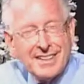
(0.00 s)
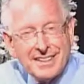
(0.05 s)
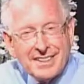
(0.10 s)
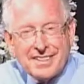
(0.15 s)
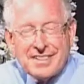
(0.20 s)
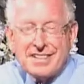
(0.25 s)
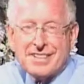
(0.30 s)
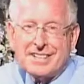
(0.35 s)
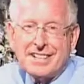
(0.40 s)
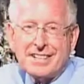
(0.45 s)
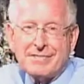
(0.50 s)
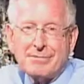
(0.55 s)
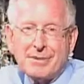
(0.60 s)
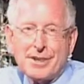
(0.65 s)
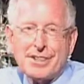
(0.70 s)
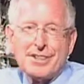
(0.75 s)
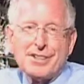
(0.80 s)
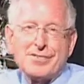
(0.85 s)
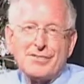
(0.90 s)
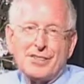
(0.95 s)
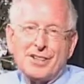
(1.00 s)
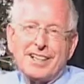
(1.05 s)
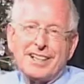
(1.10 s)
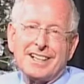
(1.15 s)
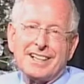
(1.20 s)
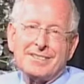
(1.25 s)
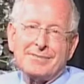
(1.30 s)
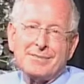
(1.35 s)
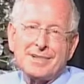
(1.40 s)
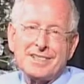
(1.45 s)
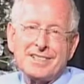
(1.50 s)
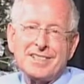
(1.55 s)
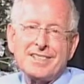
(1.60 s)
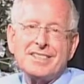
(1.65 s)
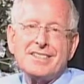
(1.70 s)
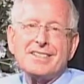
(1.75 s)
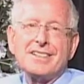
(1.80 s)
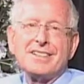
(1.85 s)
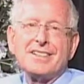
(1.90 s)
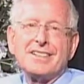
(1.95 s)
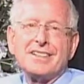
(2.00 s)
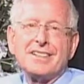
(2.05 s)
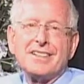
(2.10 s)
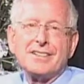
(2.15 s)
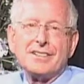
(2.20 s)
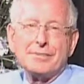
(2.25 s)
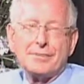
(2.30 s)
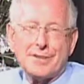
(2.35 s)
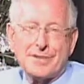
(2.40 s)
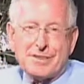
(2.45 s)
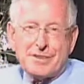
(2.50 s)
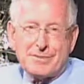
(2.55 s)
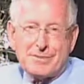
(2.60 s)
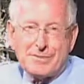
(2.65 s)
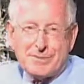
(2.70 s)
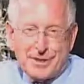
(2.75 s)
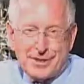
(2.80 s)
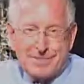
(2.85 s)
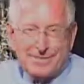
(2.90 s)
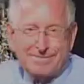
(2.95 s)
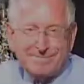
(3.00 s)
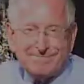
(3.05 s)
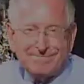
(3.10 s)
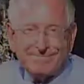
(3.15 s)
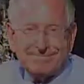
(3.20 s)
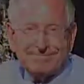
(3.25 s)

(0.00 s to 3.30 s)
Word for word: This is Dave Berkus for Eye on Business, the Berkus Report.